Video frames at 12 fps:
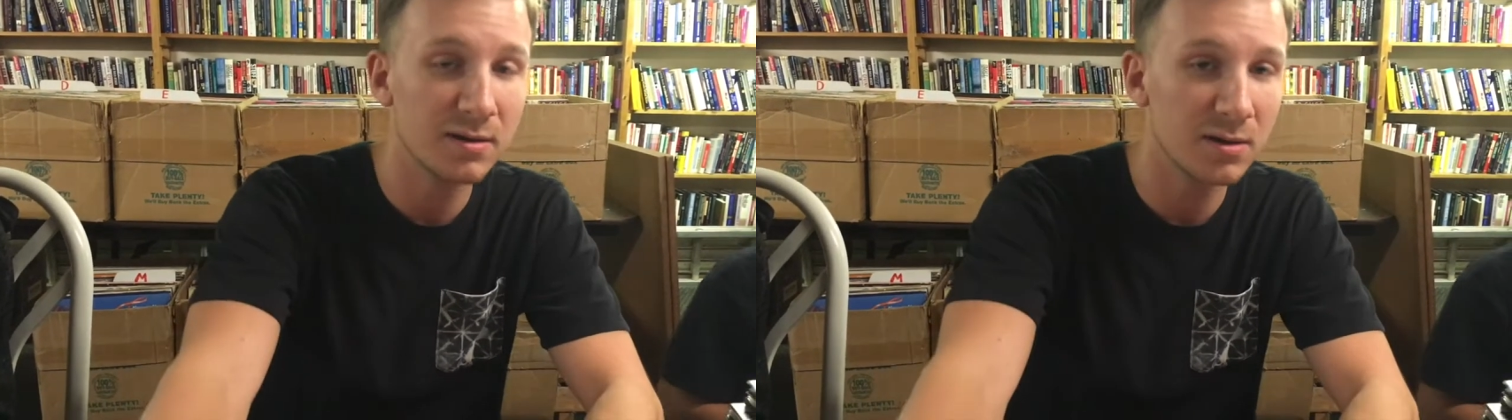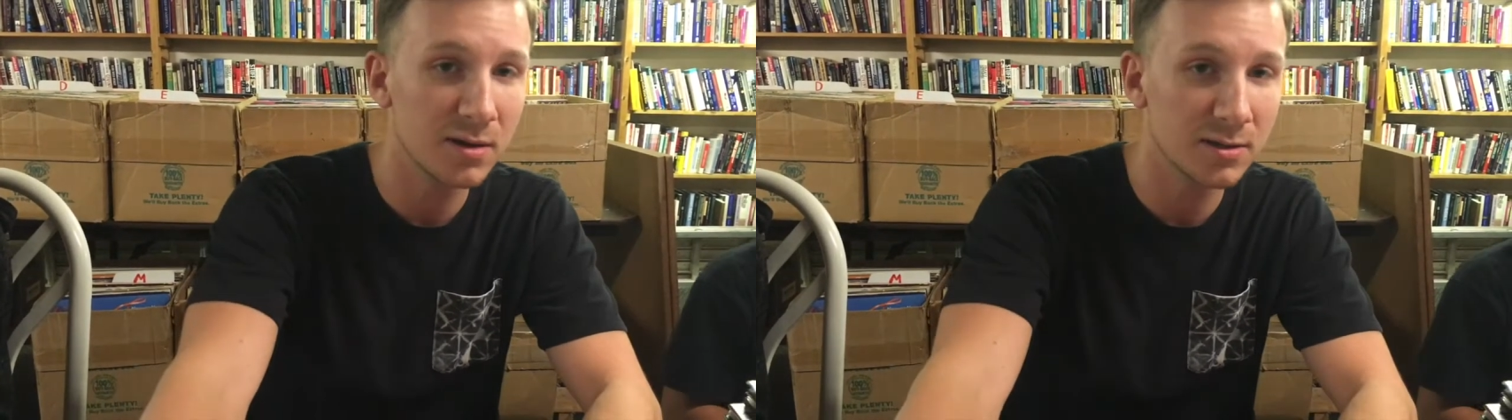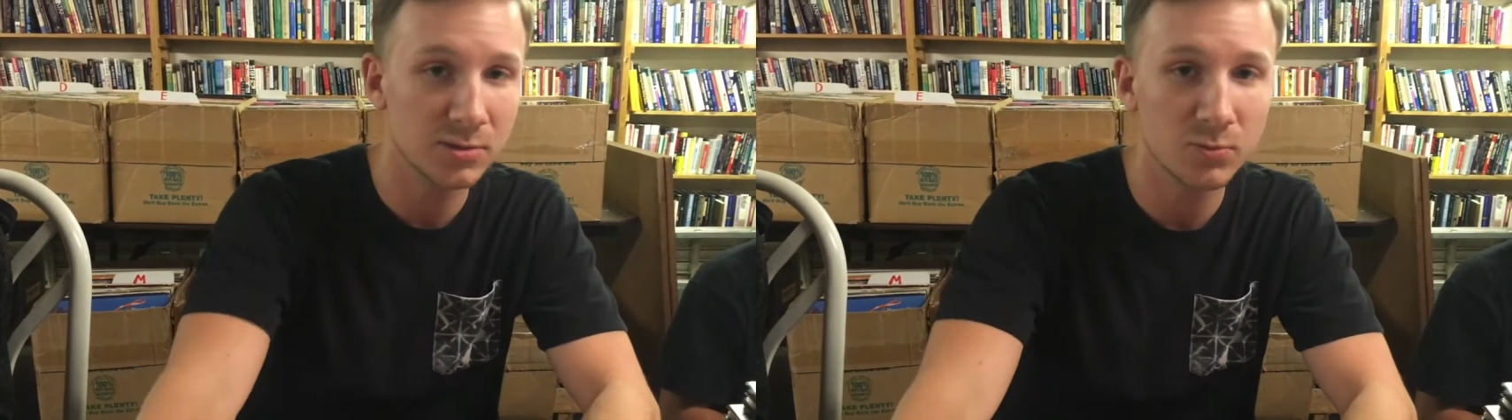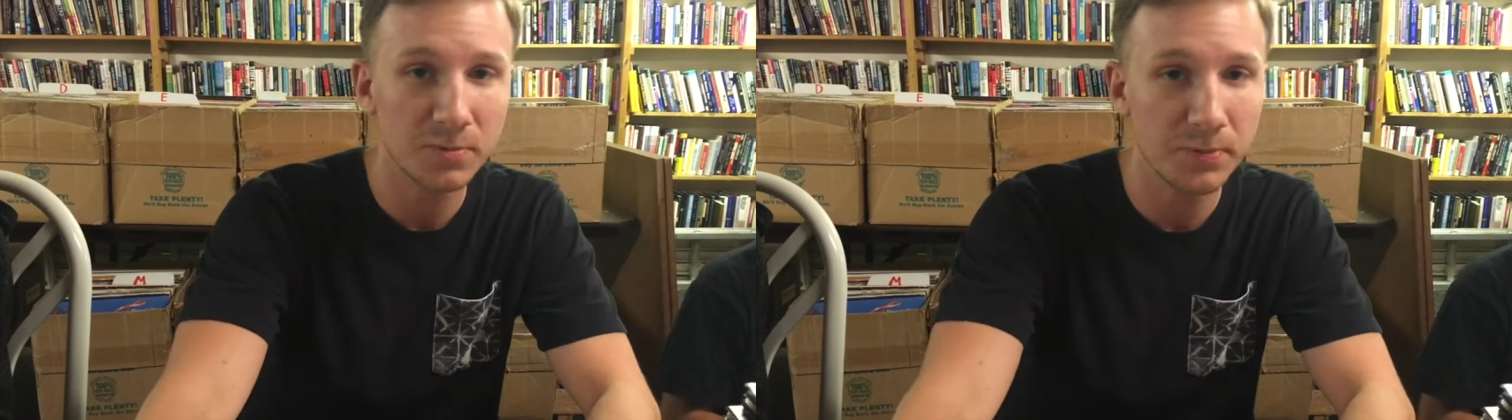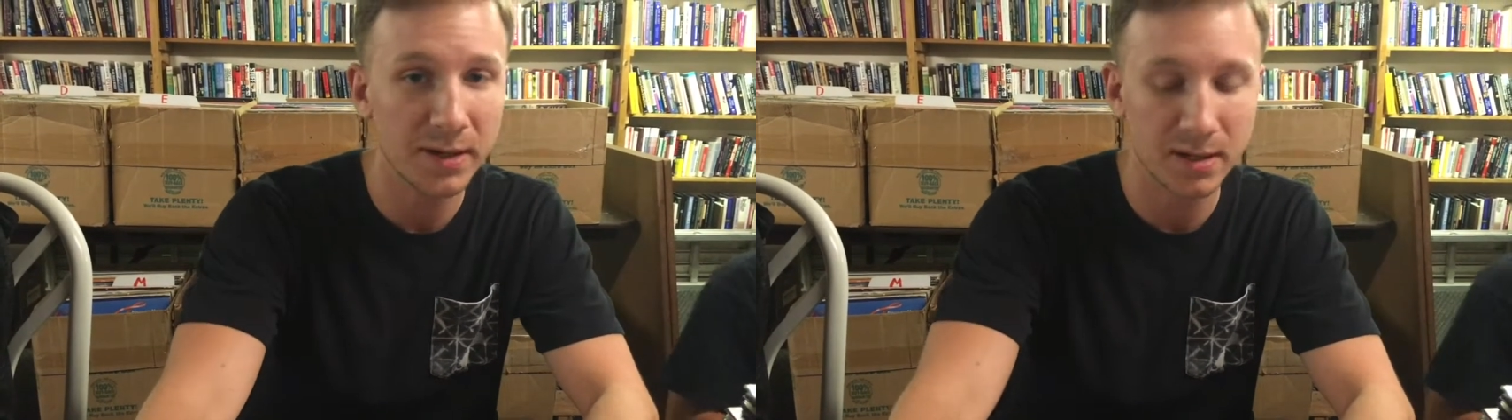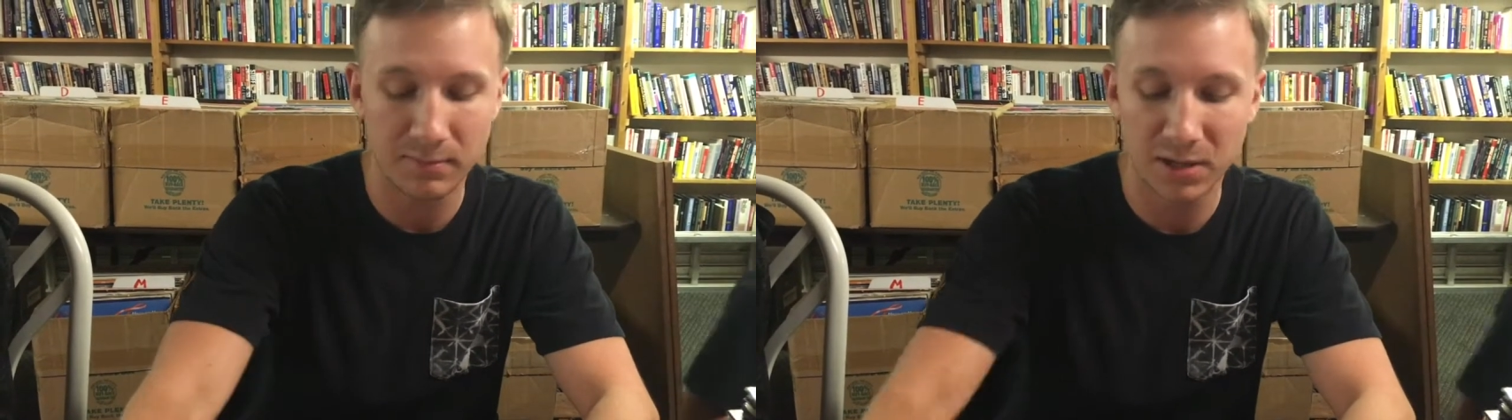cards and we're
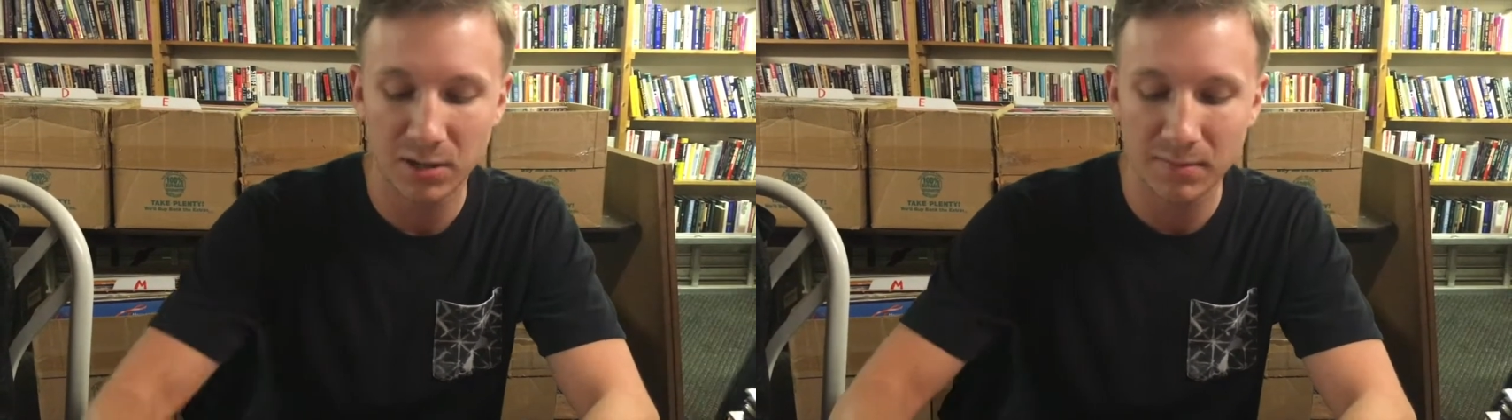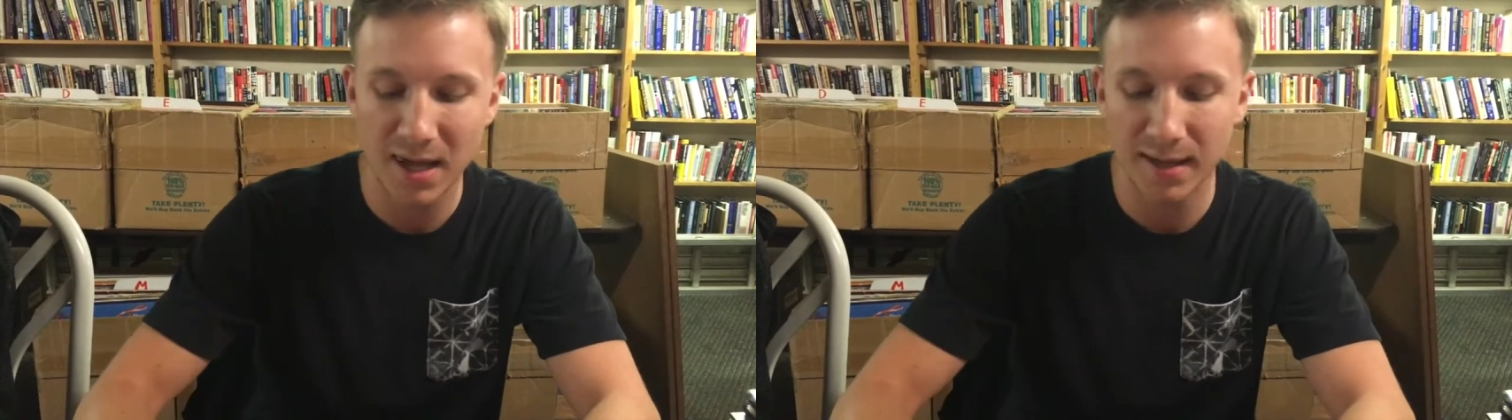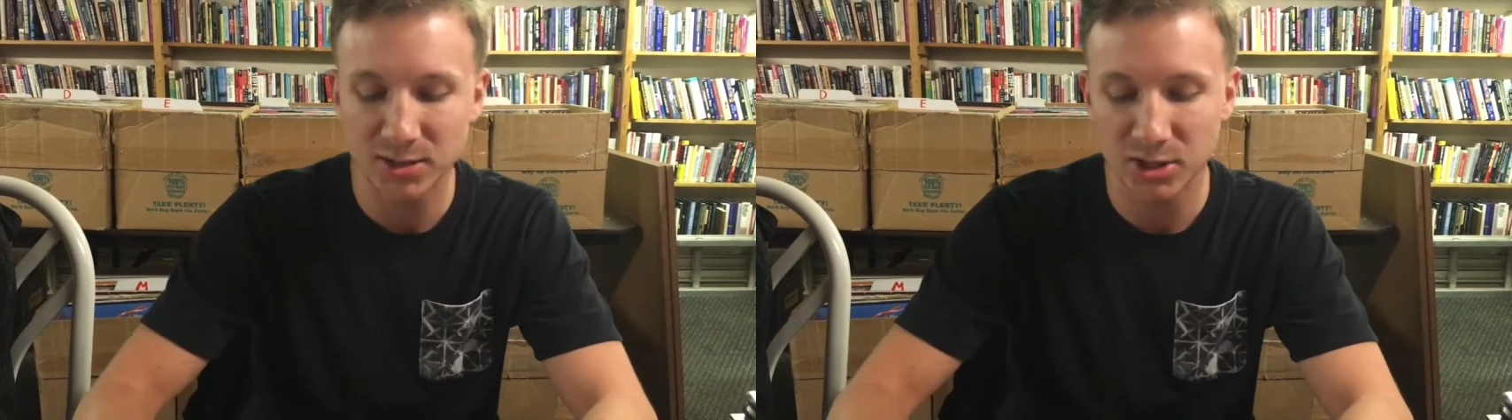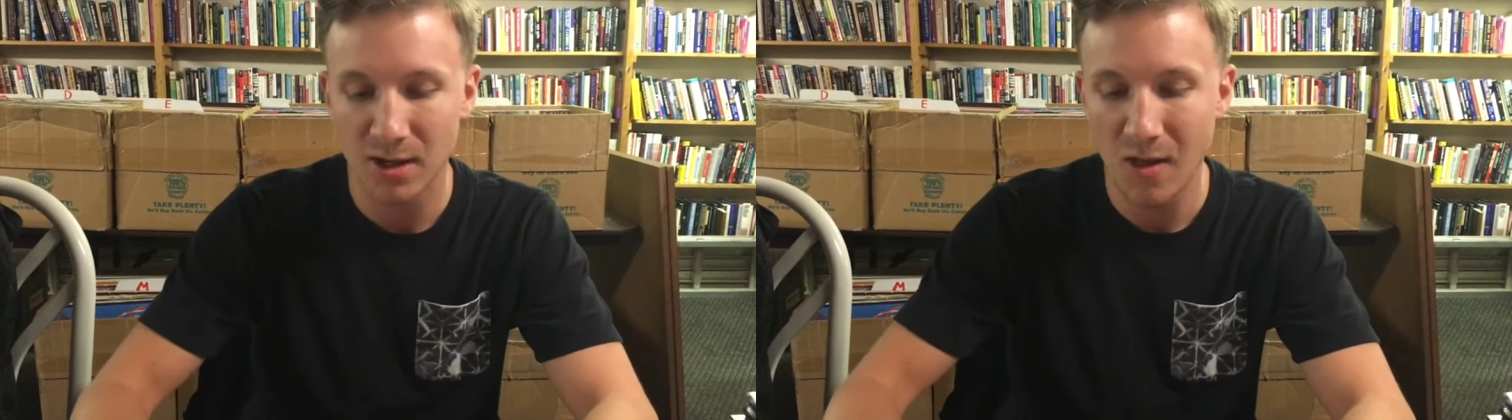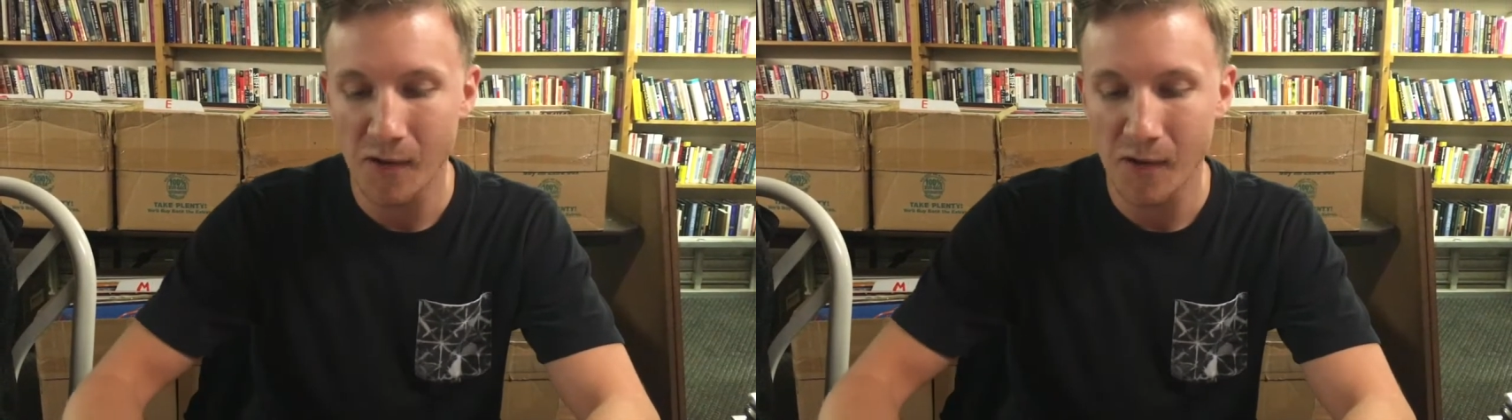playing a mirror match,